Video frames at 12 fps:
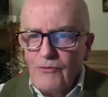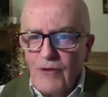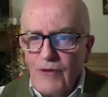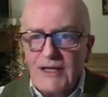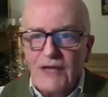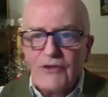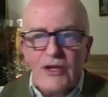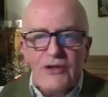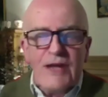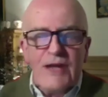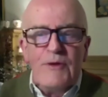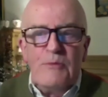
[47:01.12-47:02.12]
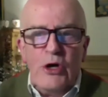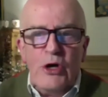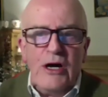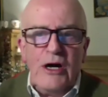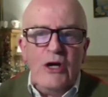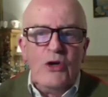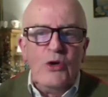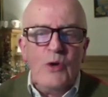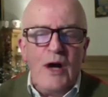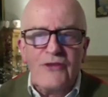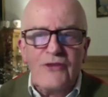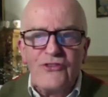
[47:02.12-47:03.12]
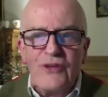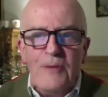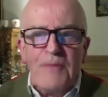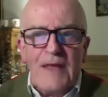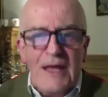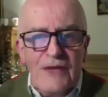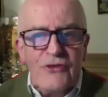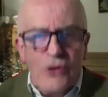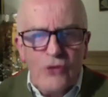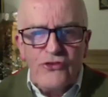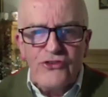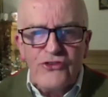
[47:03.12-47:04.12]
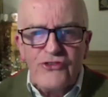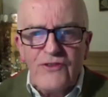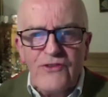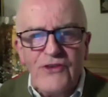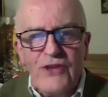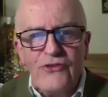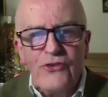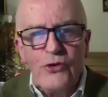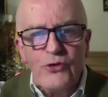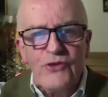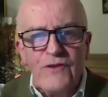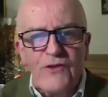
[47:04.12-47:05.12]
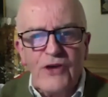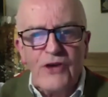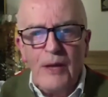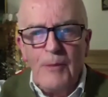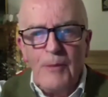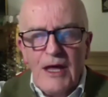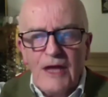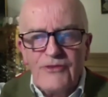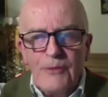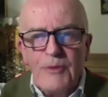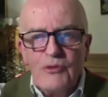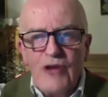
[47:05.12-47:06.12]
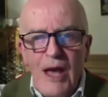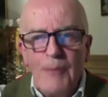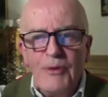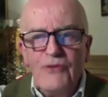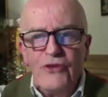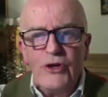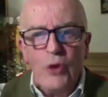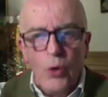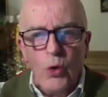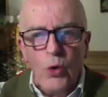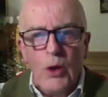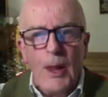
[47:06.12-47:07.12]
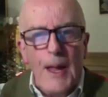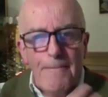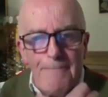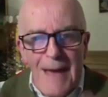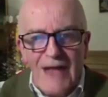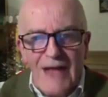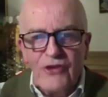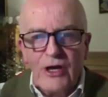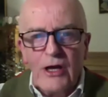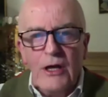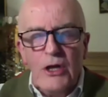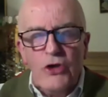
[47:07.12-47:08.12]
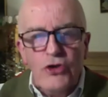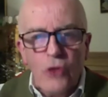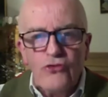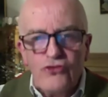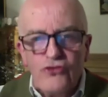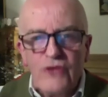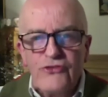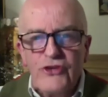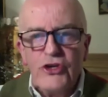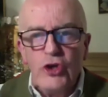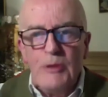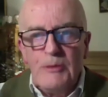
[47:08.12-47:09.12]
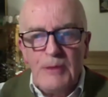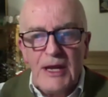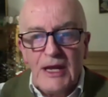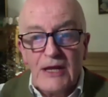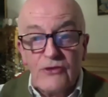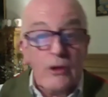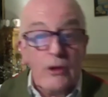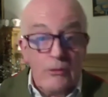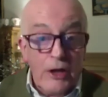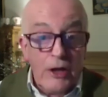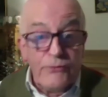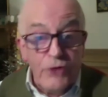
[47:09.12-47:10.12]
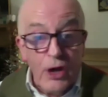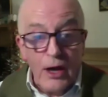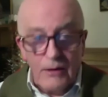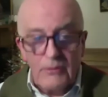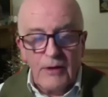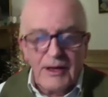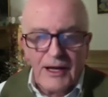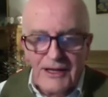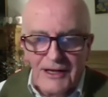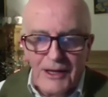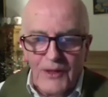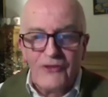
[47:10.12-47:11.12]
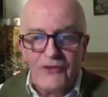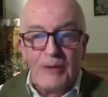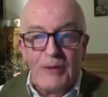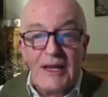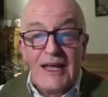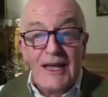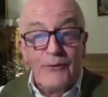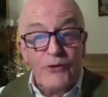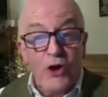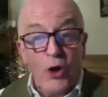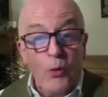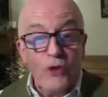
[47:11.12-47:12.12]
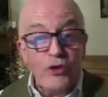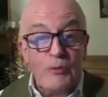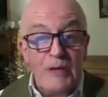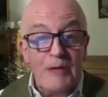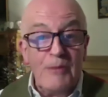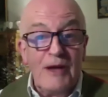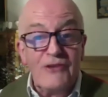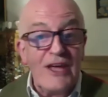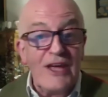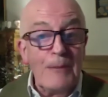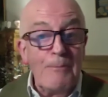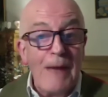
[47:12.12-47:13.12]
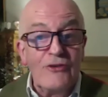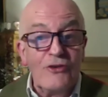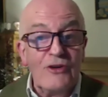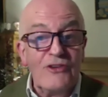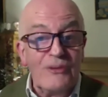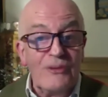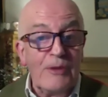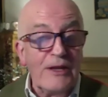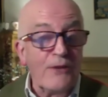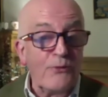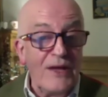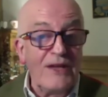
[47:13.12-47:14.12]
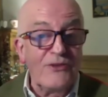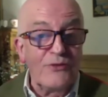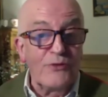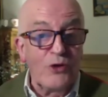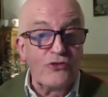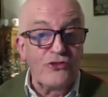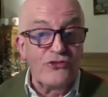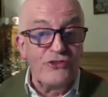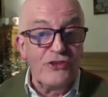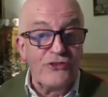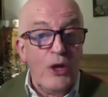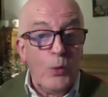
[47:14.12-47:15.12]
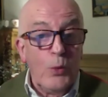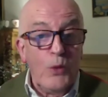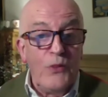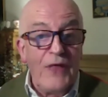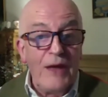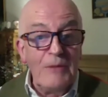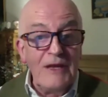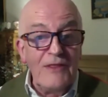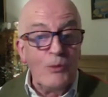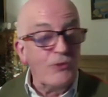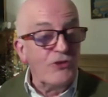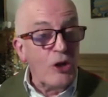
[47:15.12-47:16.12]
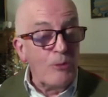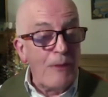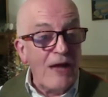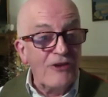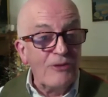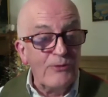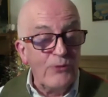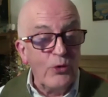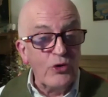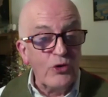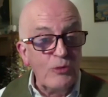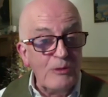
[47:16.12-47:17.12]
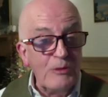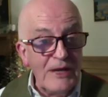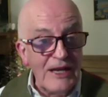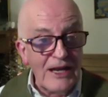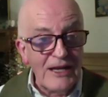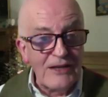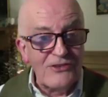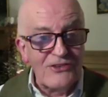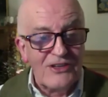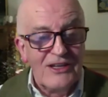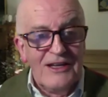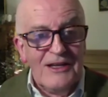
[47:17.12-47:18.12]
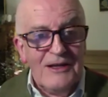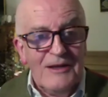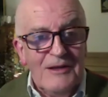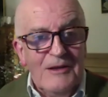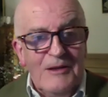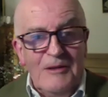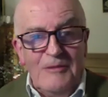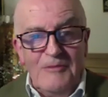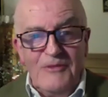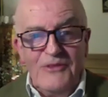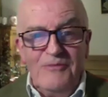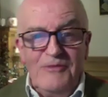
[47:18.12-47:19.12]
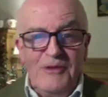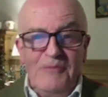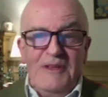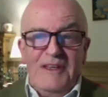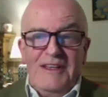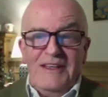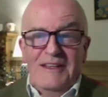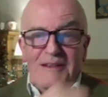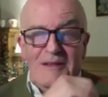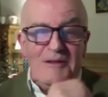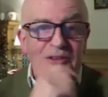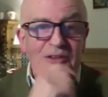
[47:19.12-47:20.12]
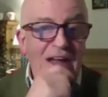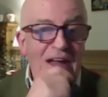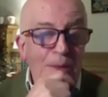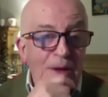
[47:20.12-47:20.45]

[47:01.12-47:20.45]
right, David Moore, who asks, is consciousness, in the sense you're using the term, something which happens in all matter, not just in human beings? And if not, I know the answer, but if not, what do you mean by saying matter is simply a phase of consciousness? Would that mean there was no matter before human beings? Does it happen?